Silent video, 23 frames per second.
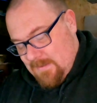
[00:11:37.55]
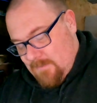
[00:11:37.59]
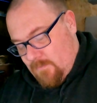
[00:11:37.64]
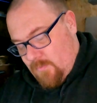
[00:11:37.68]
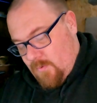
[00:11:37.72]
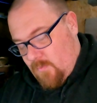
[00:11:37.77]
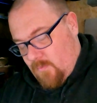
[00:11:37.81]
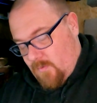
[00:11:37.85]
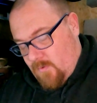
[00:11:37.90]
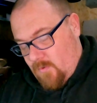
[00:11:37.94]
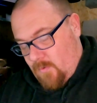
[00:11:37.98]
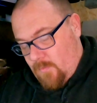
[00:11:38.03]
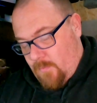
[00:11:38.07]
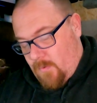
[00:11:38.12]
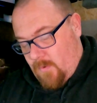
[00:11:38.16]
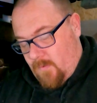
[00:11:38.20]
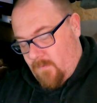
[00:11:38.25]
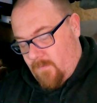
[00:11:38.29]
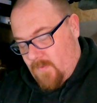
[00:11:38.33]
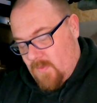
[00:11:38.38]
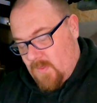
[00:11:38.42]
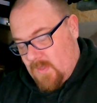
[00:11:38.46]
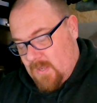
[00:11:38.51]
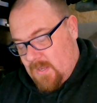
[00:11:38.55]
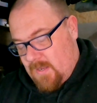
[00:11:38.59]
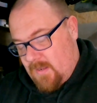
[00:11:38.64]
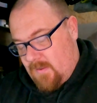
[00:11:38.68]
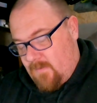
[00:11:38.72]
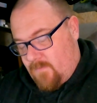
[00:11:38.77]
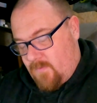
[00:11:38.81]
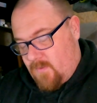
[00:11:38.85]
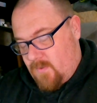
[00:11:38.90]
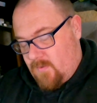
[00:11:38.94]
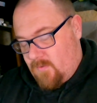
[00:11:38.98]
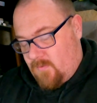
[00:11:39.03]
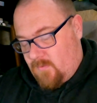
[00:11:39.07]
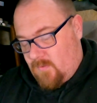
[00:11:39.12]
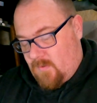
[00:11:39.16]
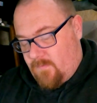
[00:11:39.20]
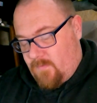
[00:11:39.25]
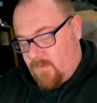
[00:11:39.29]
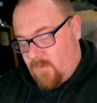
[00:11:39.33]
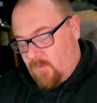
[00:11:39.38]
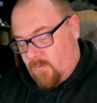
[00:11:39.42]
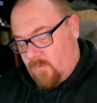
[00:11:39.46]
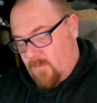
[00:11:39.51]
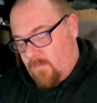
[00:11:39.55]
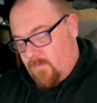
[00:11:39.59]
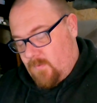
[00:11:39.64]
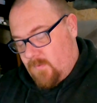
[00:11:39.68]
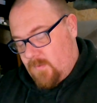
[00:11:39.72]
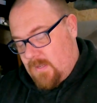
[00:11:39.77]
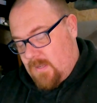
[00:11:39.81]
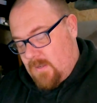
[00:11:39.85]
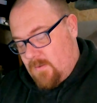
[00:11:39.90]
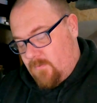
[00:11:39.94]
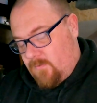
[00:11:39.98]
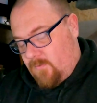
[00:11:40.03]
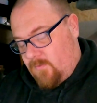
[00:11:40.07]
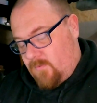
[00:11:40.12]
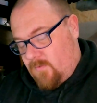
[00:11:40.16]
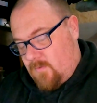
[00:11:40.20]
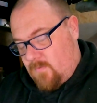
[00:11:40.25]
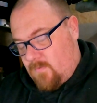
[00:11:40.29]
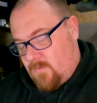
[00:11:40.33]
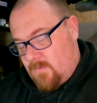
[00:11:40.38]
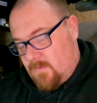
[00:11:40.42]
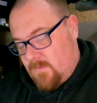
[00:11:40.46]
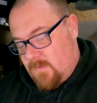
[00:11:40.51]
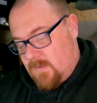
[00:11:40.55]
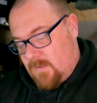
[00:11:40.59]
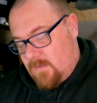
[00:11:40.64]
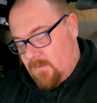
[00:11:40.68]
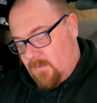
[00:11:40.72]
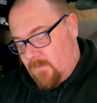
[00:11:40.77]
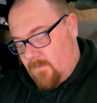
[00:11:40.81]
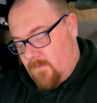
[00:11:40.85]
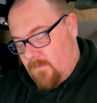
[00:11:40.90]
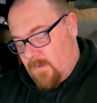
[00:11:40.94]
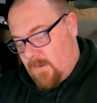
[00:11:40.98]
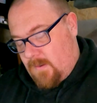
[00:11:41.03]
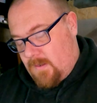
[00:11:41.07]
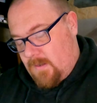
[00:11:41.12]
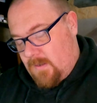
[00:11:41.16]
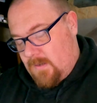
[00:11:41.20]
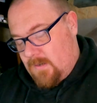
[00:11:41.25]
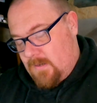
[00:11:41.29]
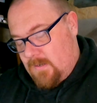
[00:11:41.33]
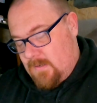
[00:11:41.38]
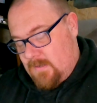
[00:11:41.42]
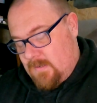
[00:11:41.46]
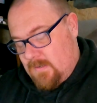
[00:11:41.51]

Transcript: but we're up over the eye of the swivel now, so that's fine.